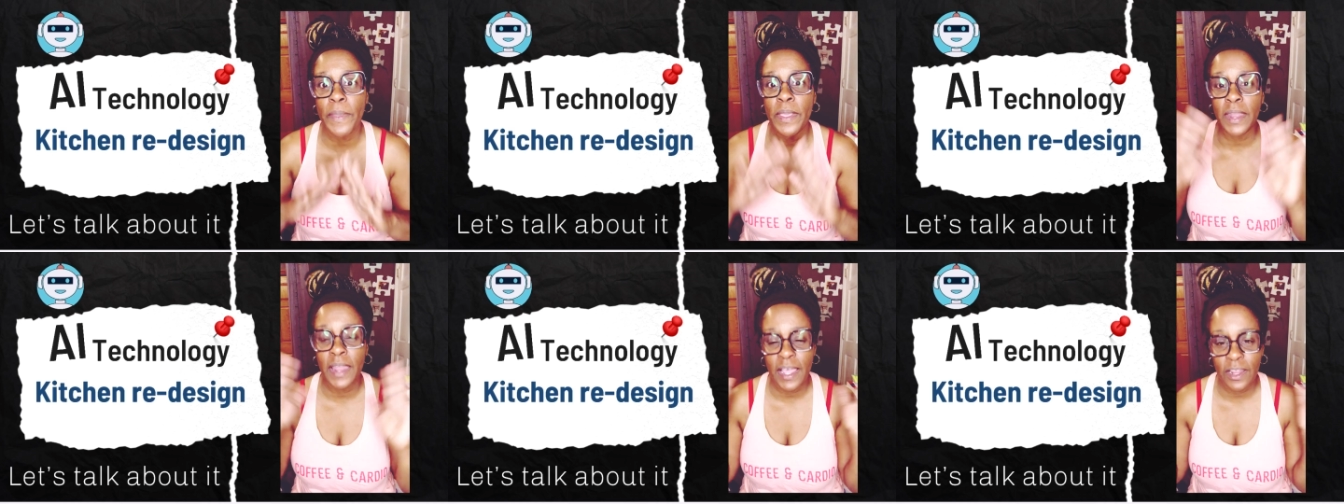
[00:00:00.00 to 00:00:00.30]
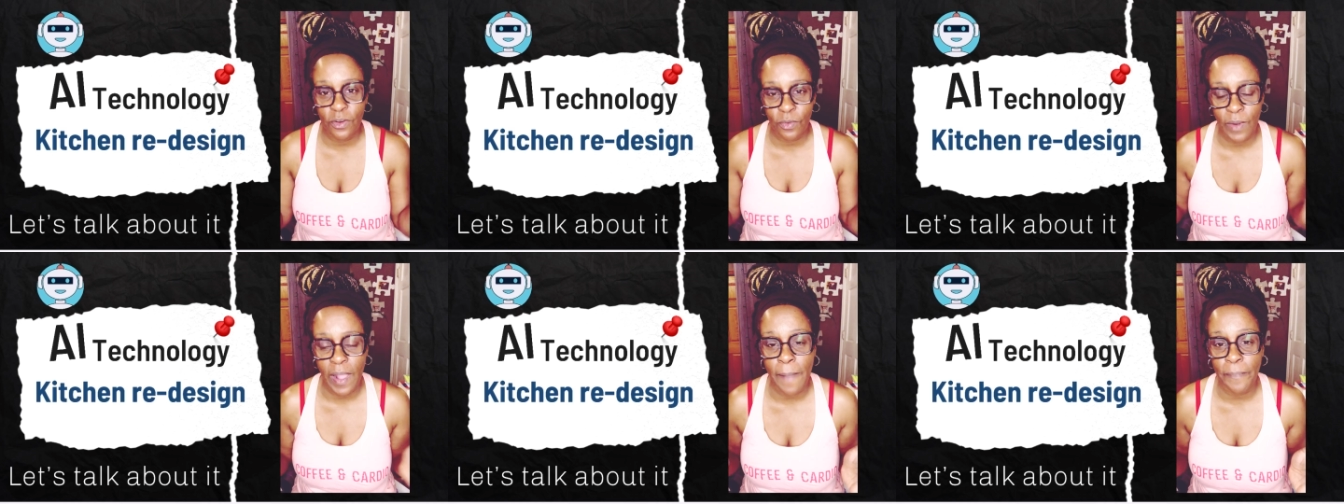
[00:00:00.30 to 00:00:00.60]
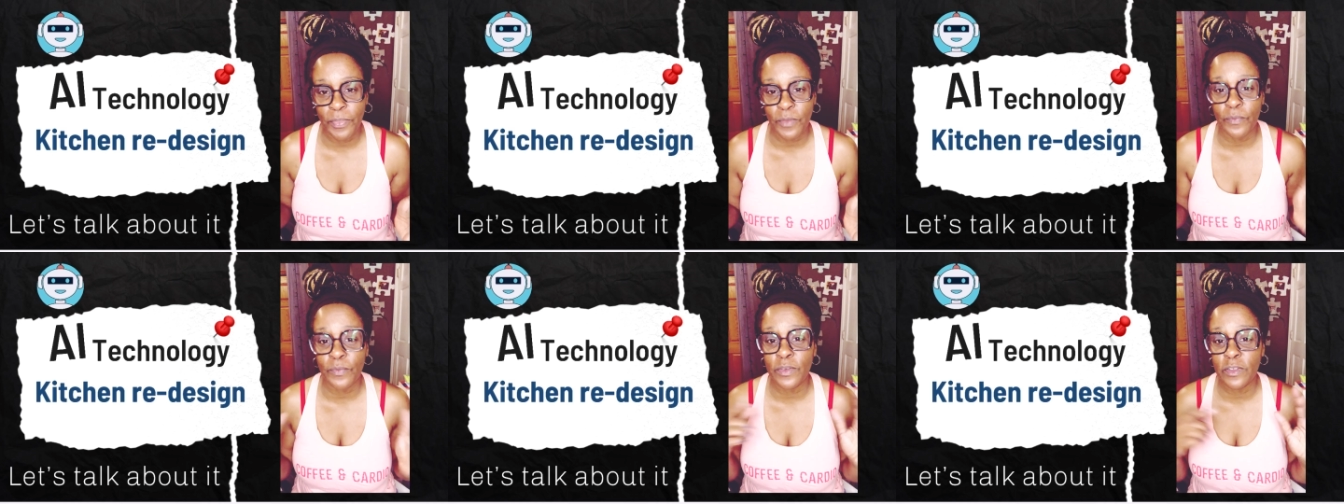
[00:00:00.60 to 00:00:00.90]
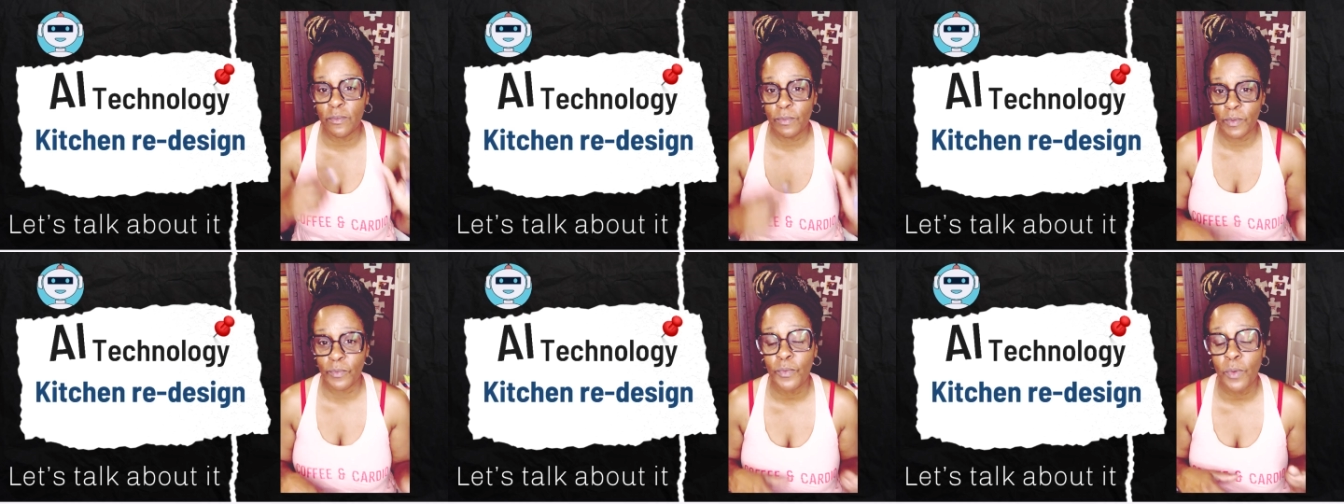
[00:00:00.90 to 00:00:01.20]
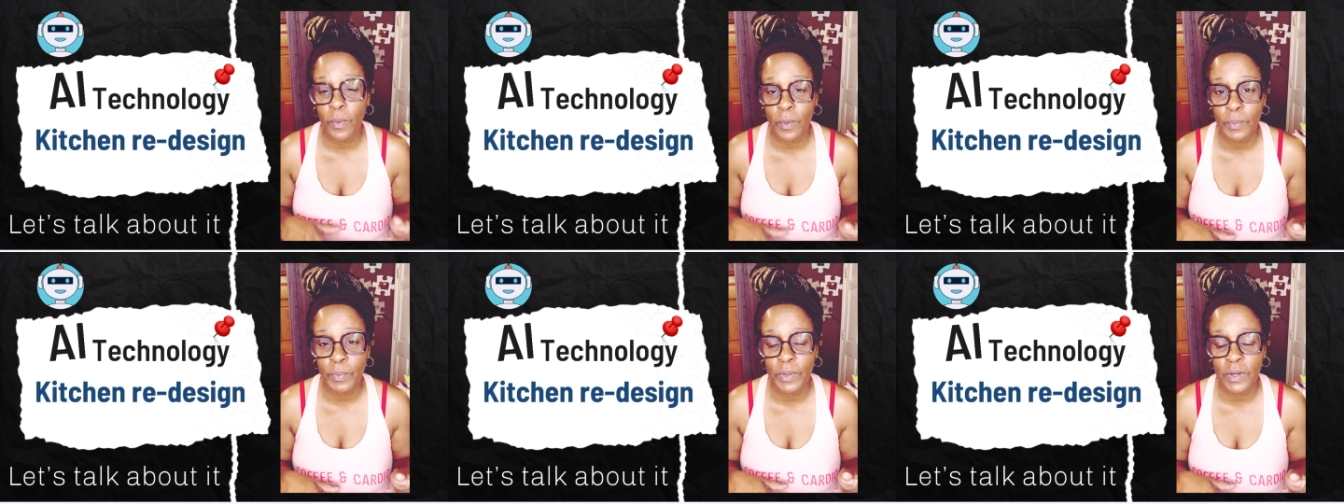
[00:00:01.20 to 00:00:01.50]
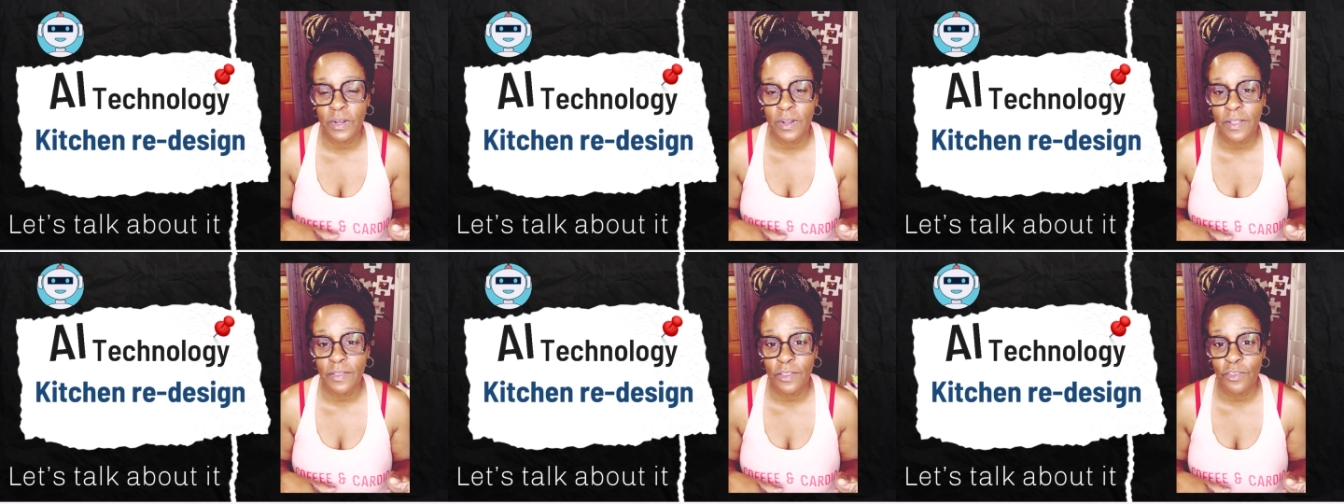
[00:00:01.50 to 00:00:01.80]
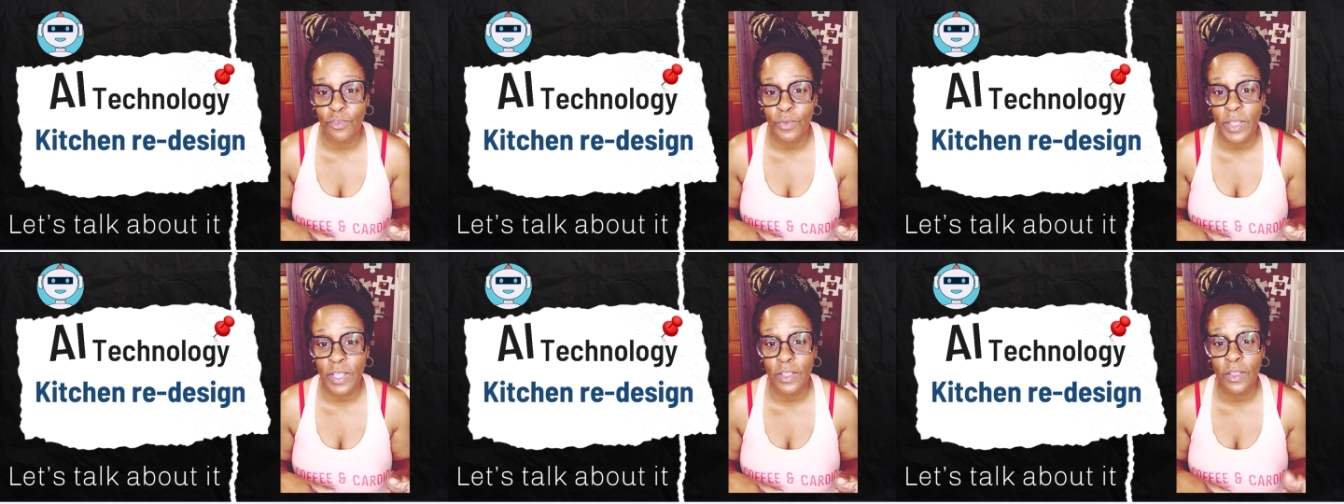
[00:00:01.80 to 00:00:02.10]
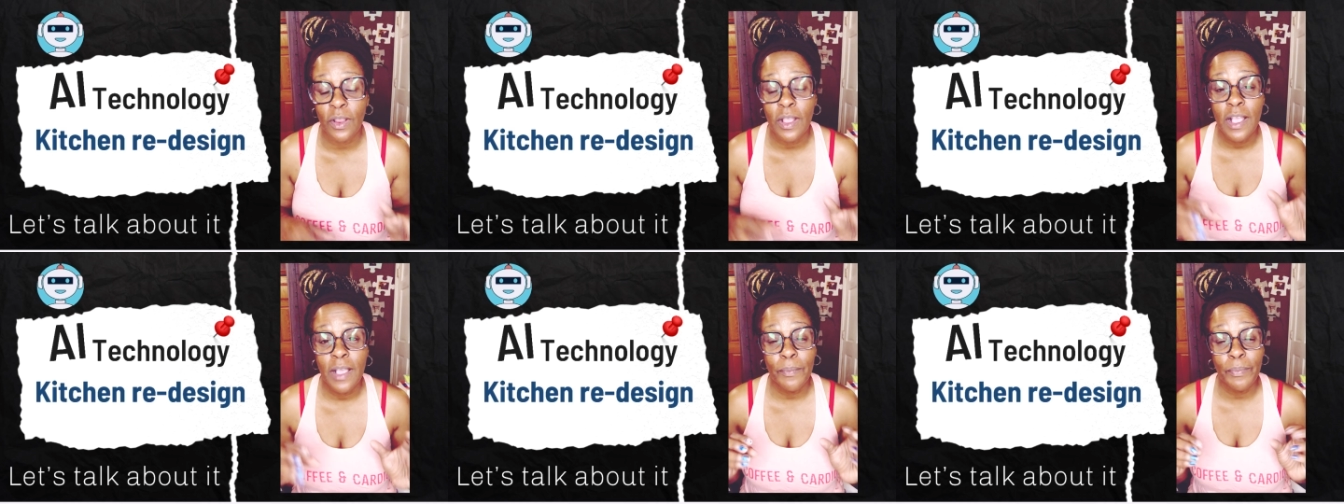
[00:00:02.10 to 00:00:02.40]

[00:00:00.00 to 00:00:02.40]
and had to wrap the fridge before we put it on the trailer